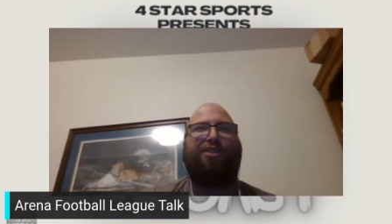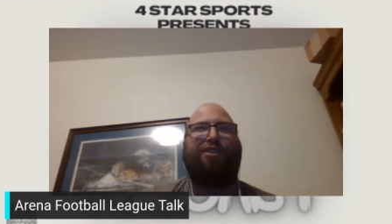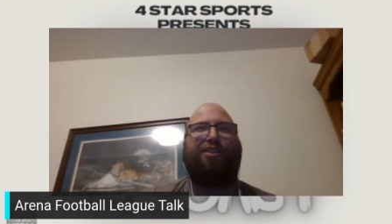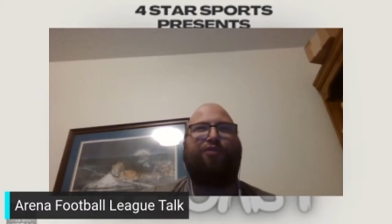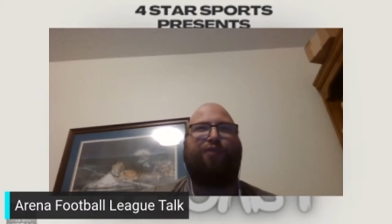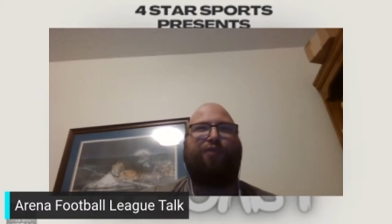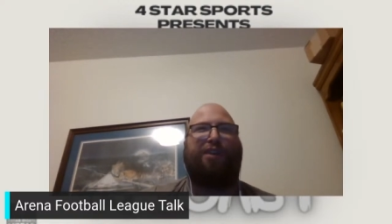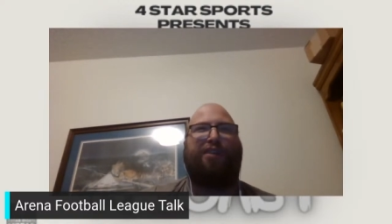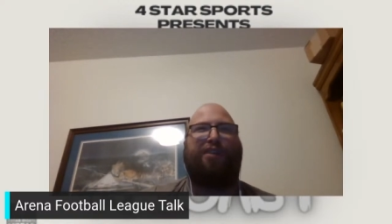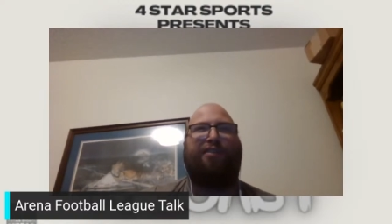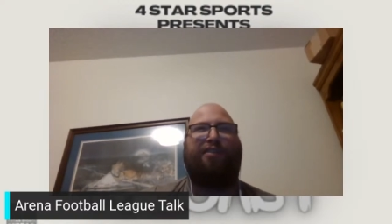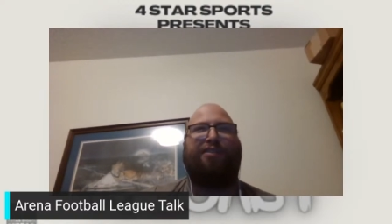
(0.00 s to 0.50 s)
as
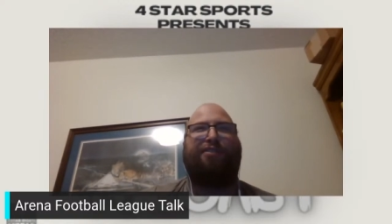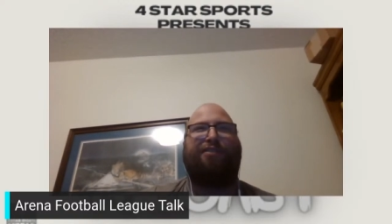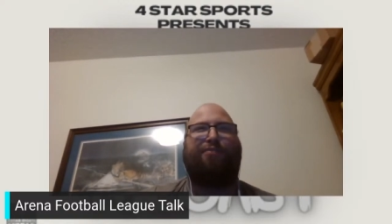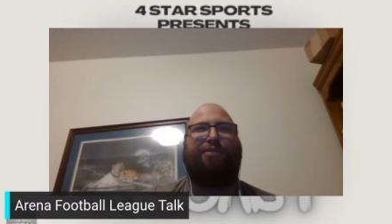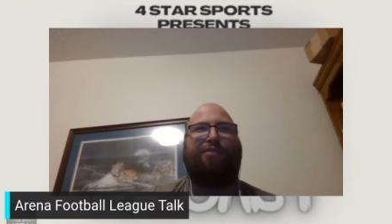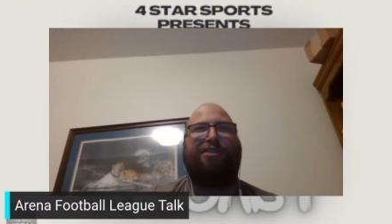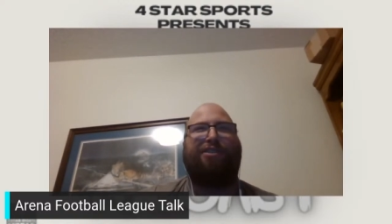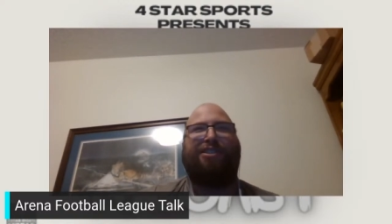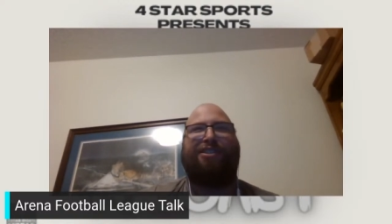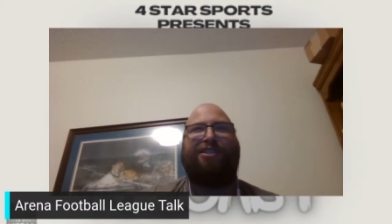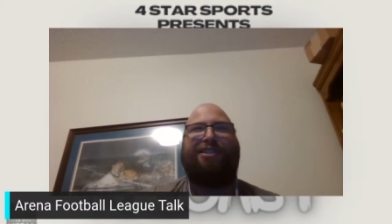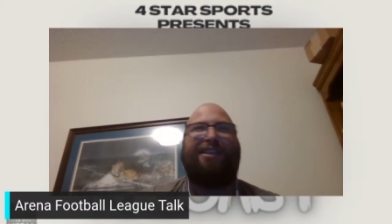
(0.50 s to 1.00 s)
well as
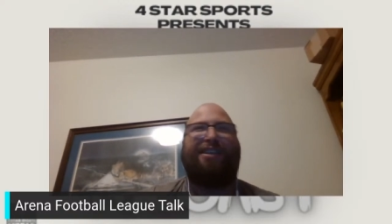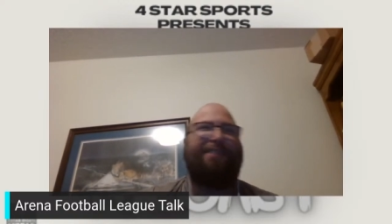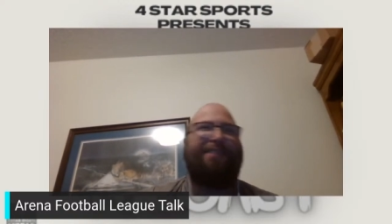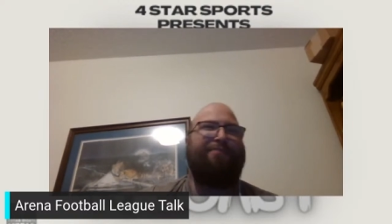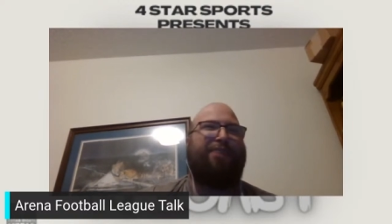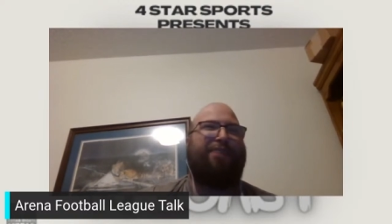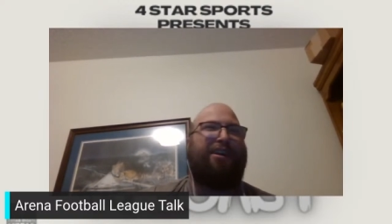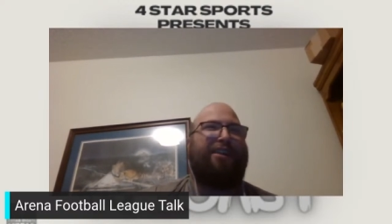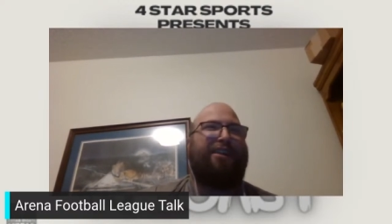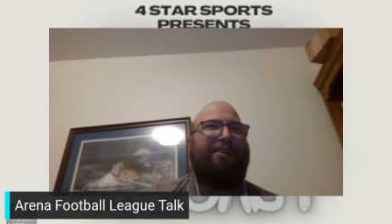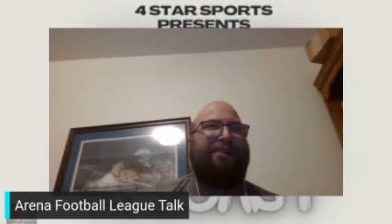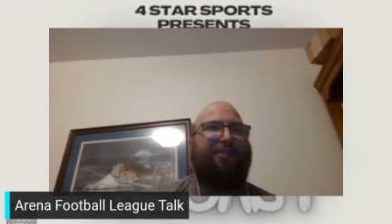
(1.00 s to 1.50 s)
much as
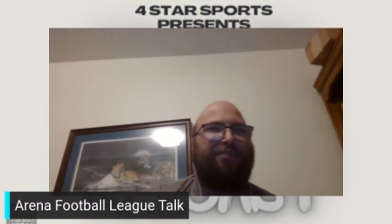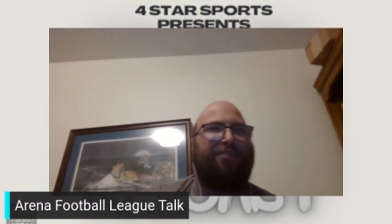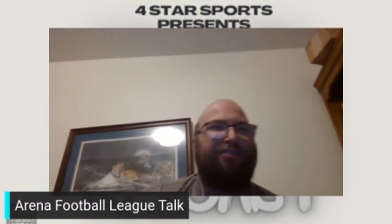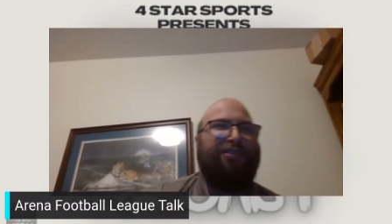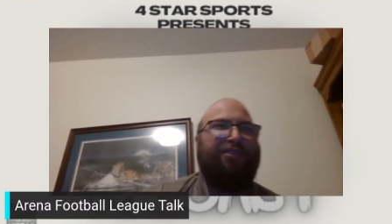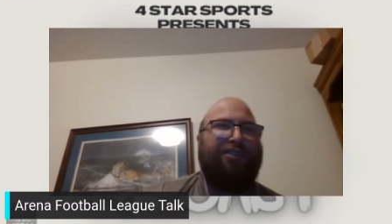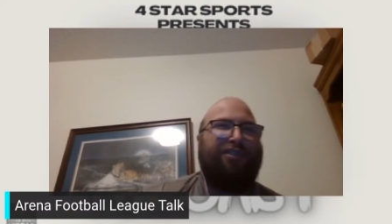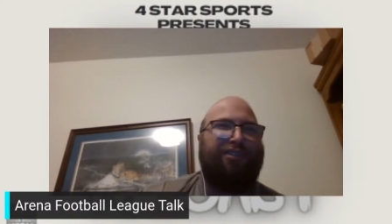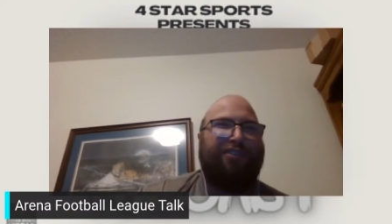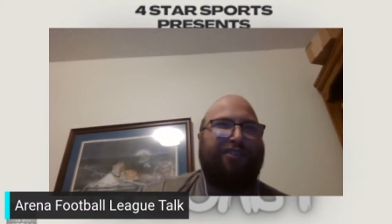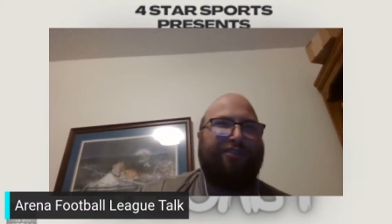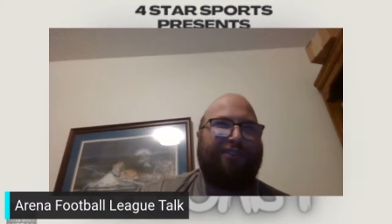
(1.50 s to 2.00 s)
anybody
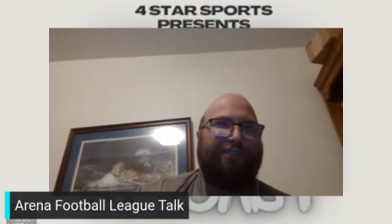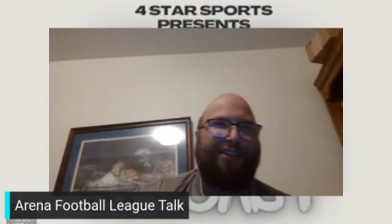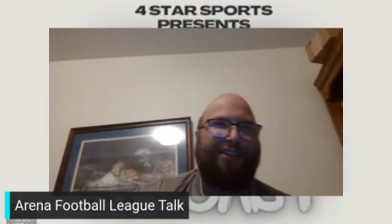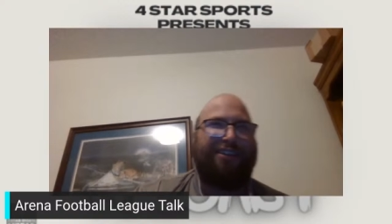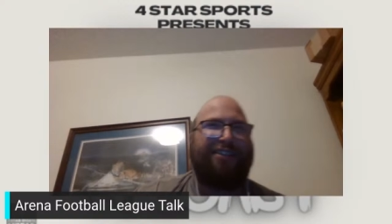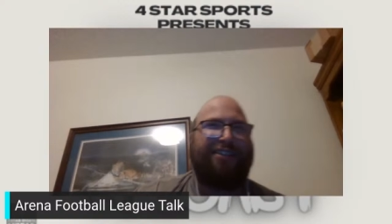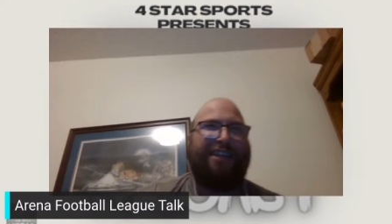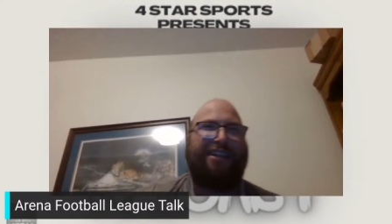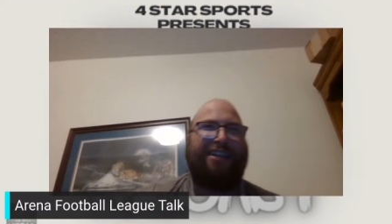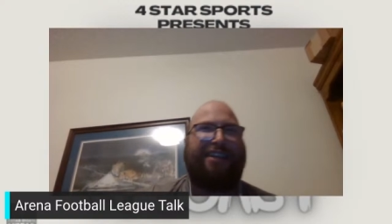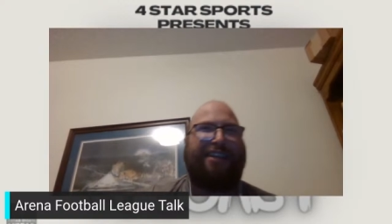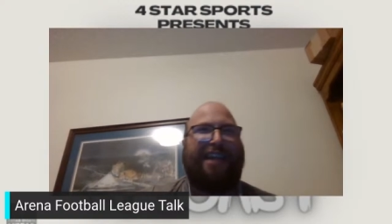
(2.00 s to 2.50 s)
in the
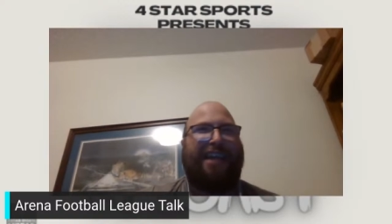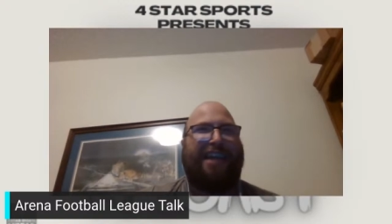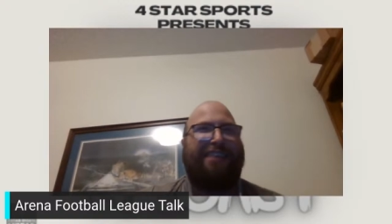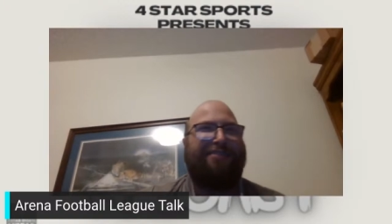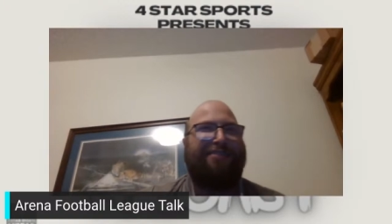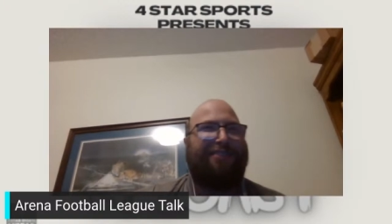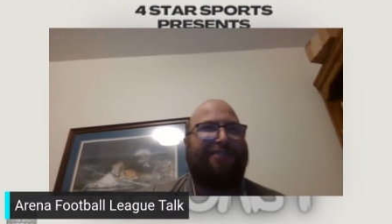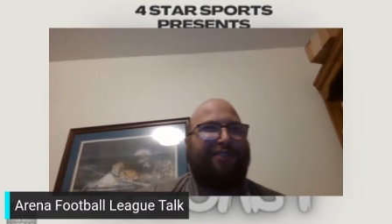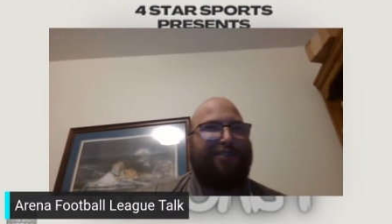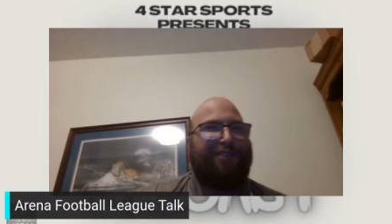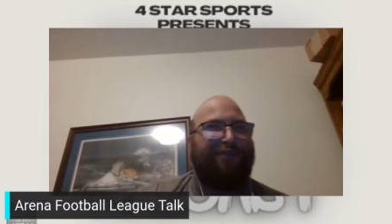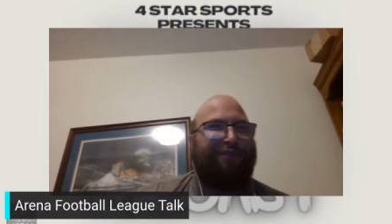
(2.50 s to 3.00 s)
state of
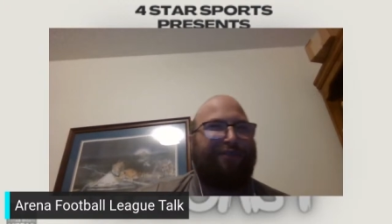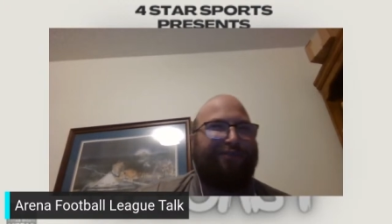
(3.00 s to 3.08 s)
Kansas.